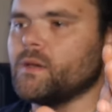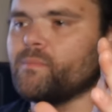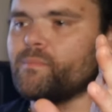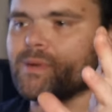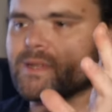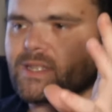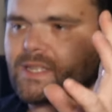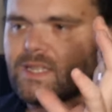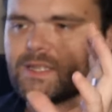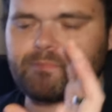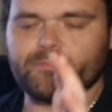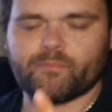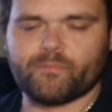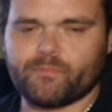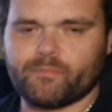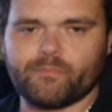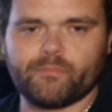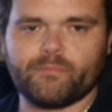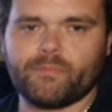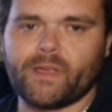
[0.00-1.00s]
but it's
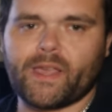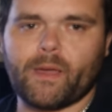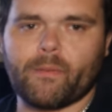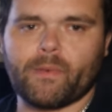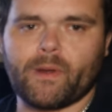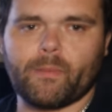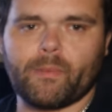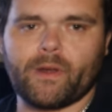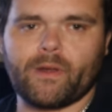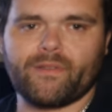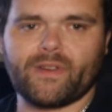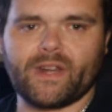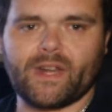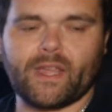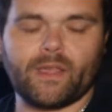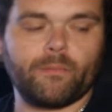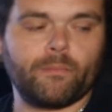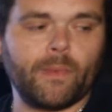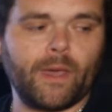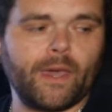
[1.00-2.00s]
becoming a bit of a
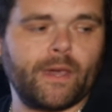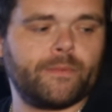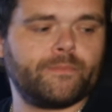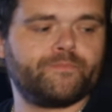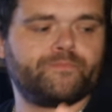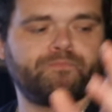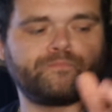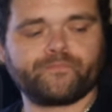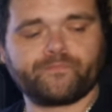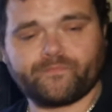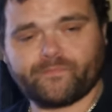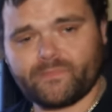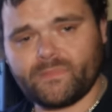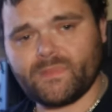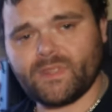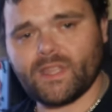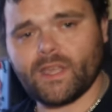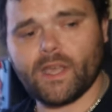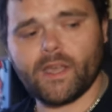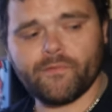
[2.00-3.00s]
nightmare.
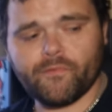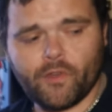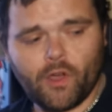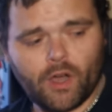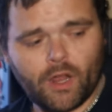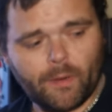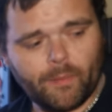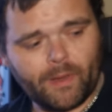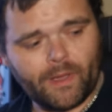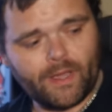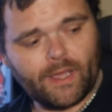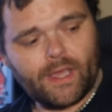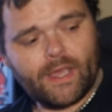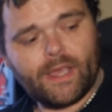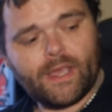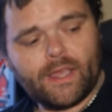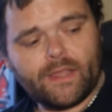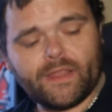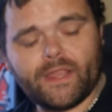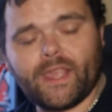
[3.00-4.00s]
I've got about
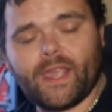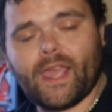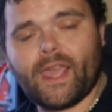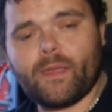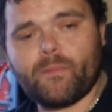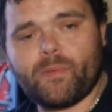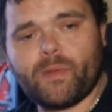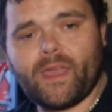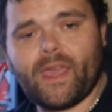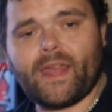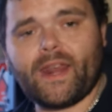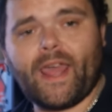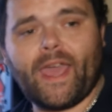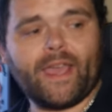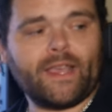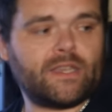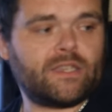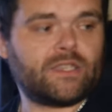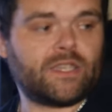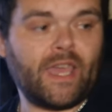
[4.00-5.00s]
the
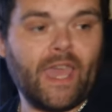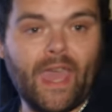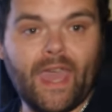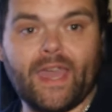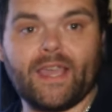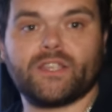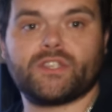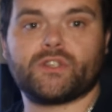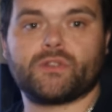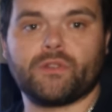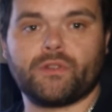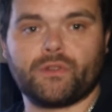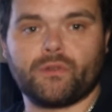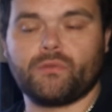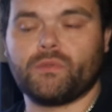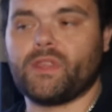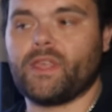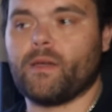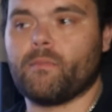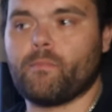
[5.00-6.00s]
APNX case to
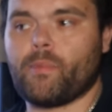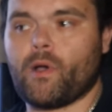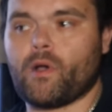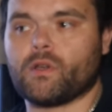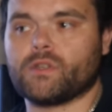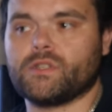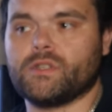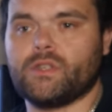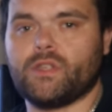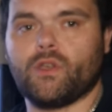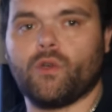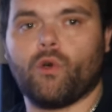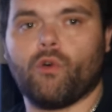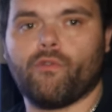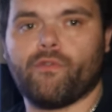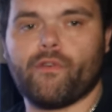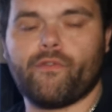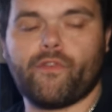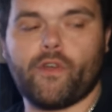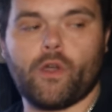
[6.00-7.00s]
do the unboxing, the
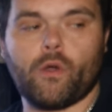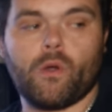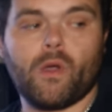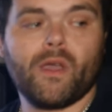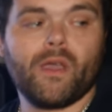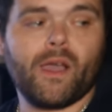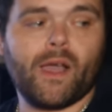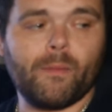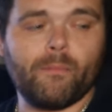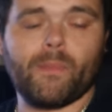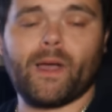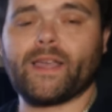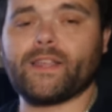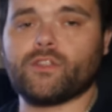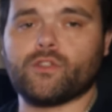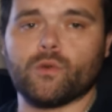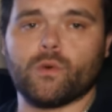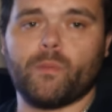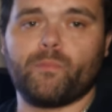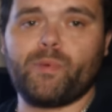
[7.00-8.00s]
overview. I
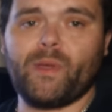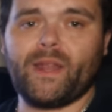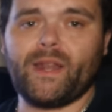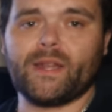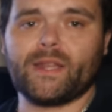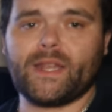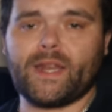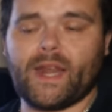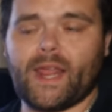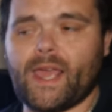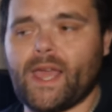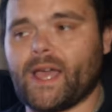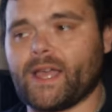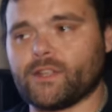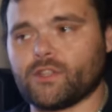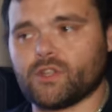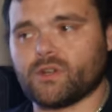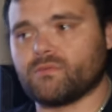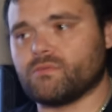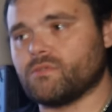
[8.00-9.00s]
might do a build in it.
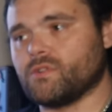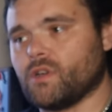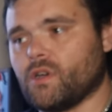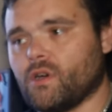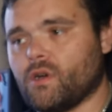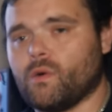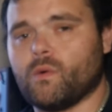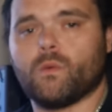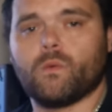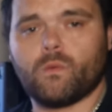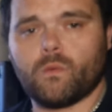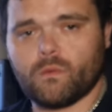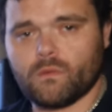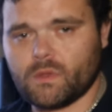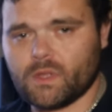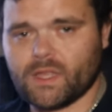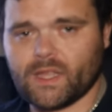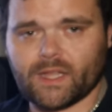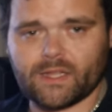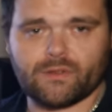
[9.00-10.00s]
I don't know
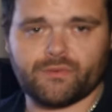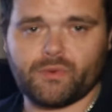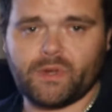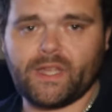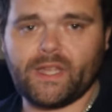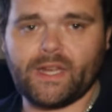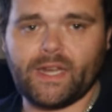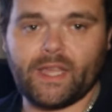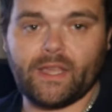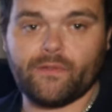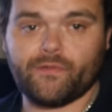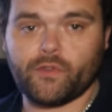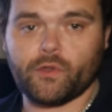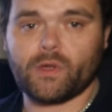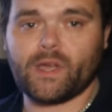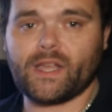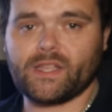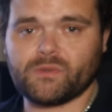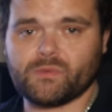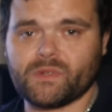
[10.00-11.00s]
that's really if you
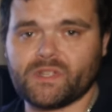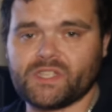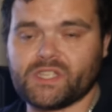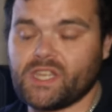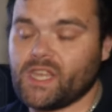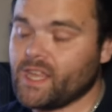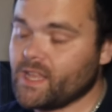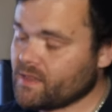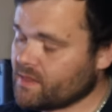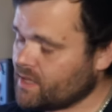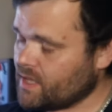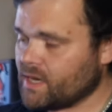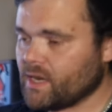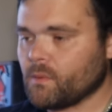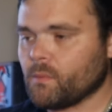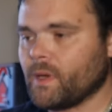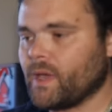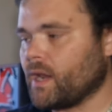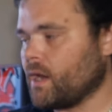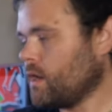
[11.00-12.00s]
guys want to see it, then
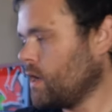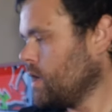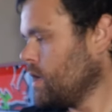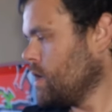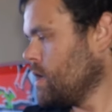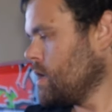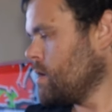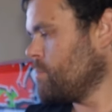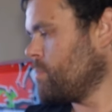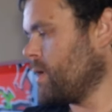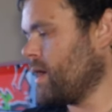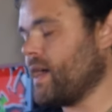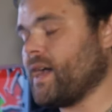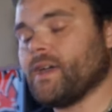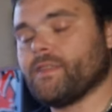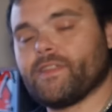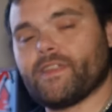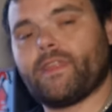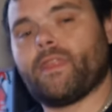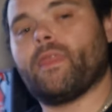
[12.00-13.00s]
I will. But
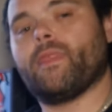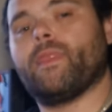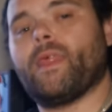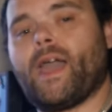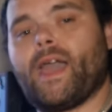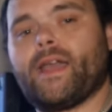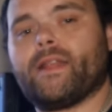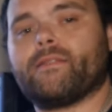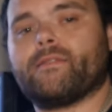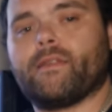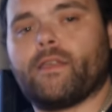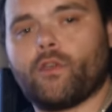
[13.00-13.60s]
other than that,